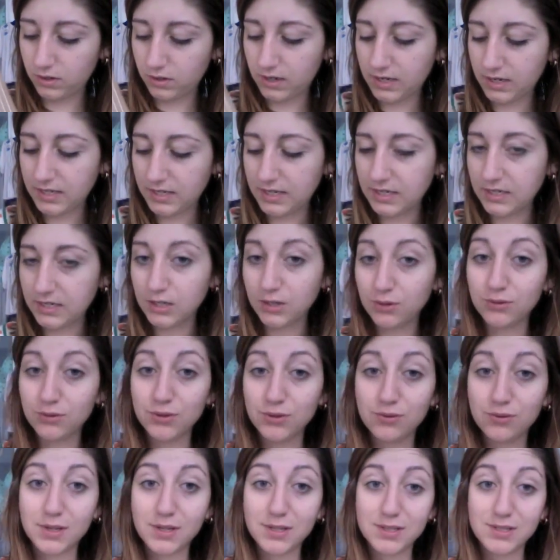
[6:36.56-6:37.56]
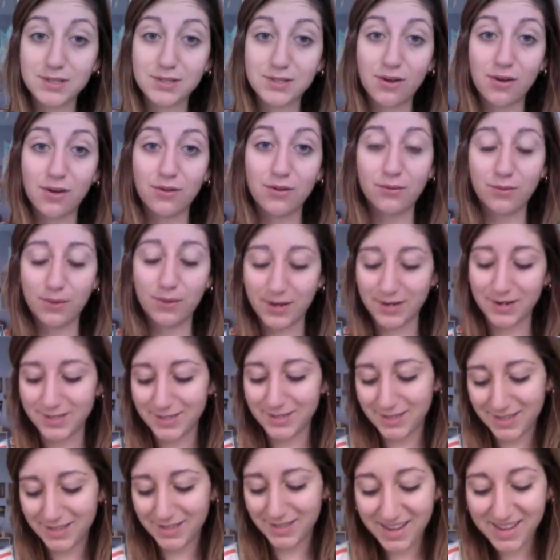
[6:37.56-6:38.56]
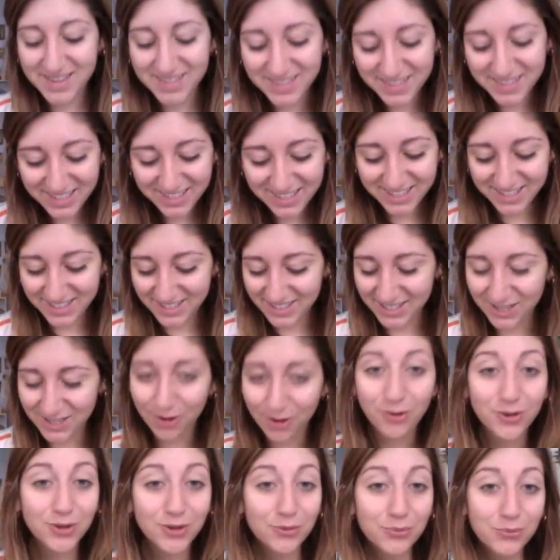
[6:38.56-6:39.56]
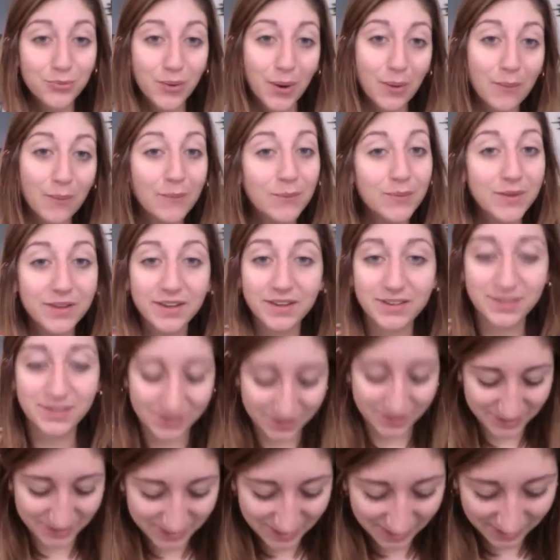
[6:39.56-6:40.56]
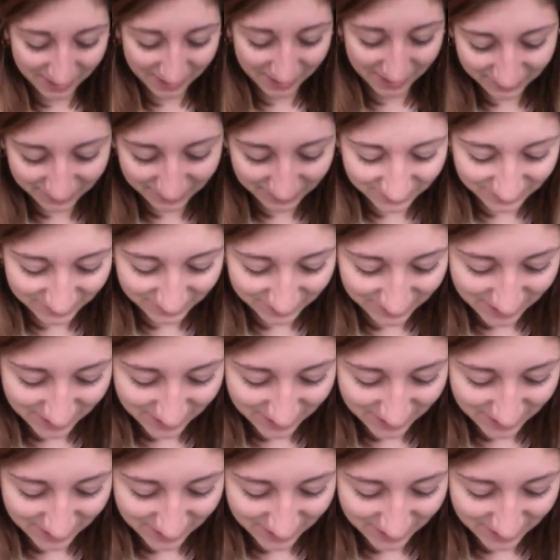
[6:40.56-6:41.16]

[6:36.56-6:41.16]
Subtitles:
And then you do this all the way to the end, so you probably understand